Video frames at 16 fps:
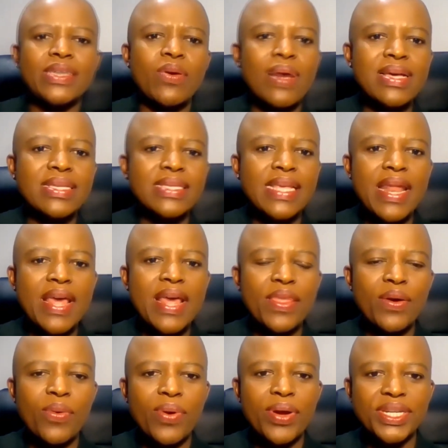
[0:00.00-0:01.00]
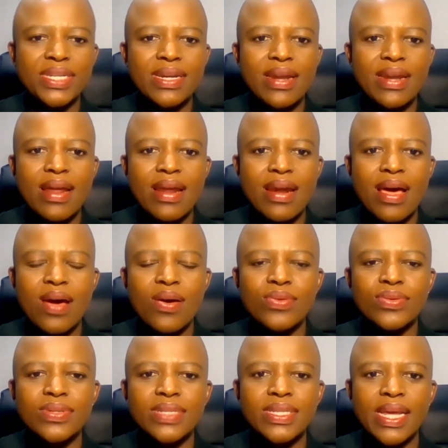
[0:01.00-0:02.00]
There was another question
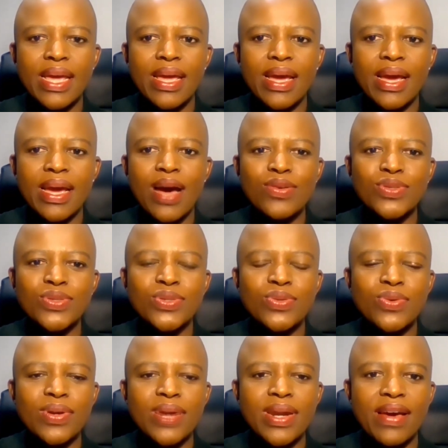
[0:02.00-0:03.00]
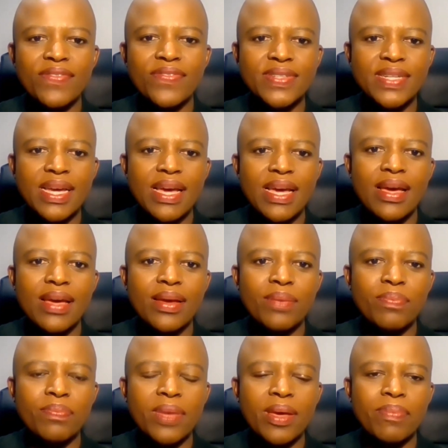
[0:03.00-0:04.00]
around uh, how soon after
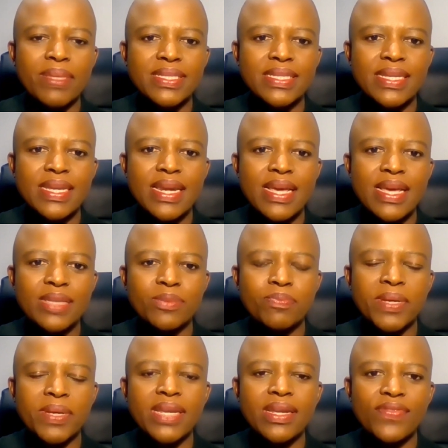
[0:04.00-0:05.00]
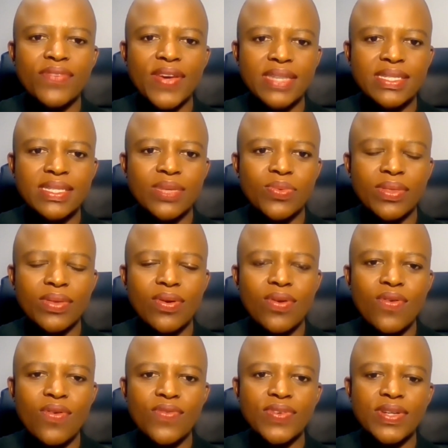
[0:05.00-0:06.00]
a person has been infected with
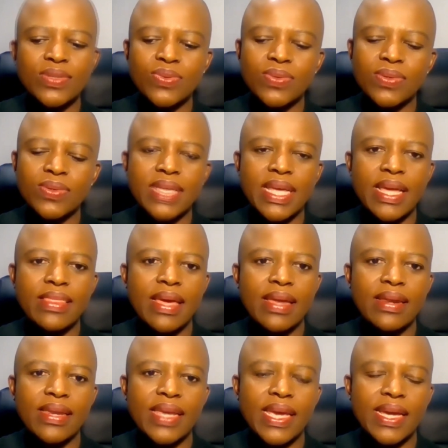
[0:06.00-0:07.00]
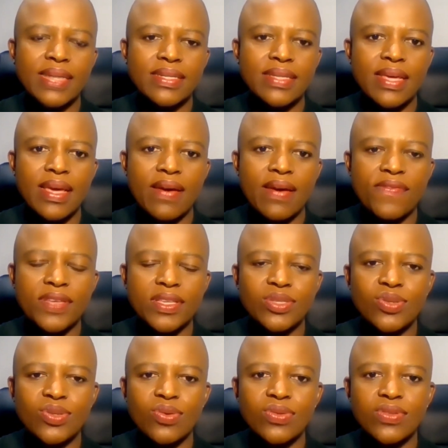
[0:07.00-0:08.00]
COVID would they then get their
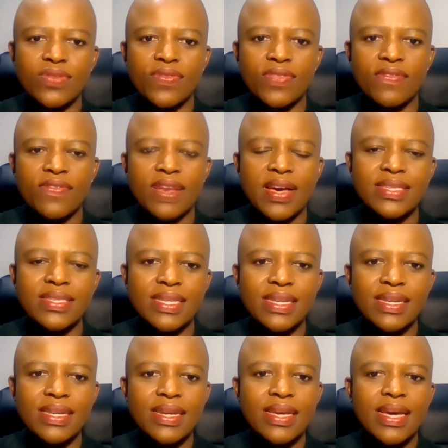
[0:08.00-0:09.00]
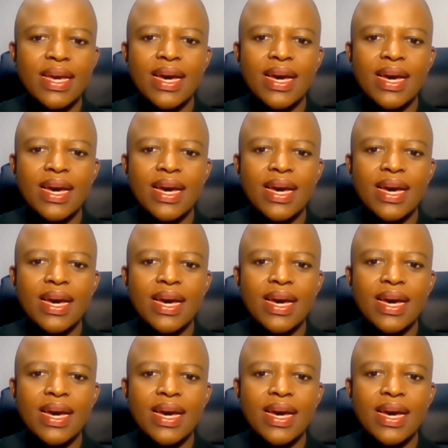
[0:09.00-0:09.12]
first dose of the vaccine?